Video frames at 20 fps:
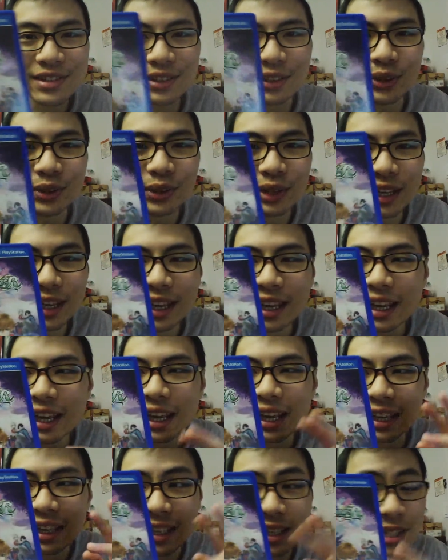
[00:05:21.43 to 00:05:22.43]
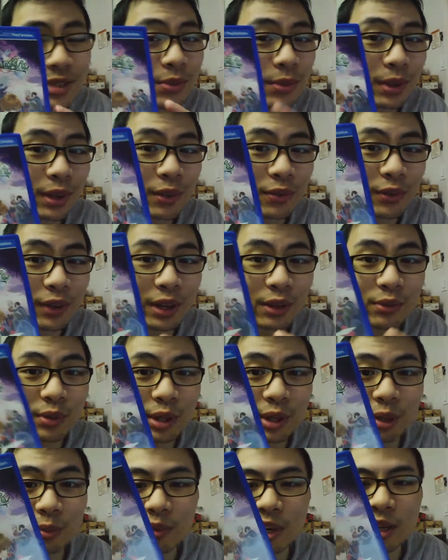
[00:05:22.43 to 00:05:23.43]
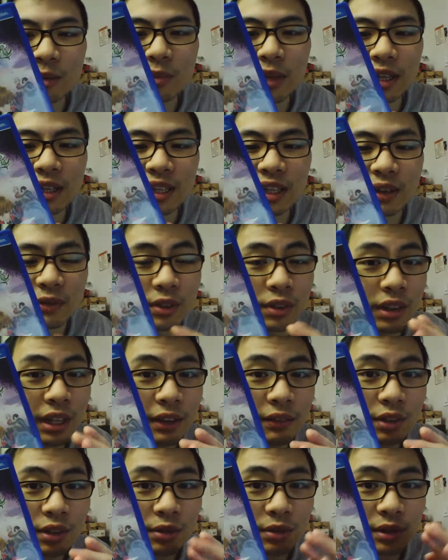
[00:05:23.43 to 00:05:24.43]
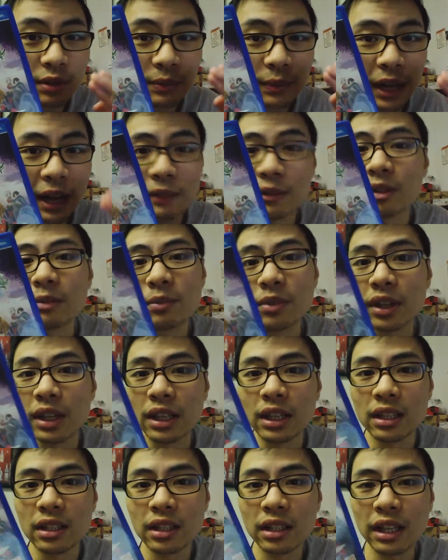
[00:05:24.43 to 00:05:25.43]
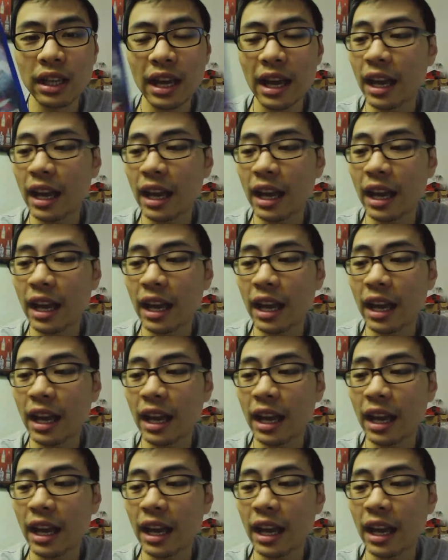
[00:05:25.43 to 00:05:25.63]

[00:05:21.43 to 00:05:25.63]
So this is really fun. Really recommend it if you never haven't played.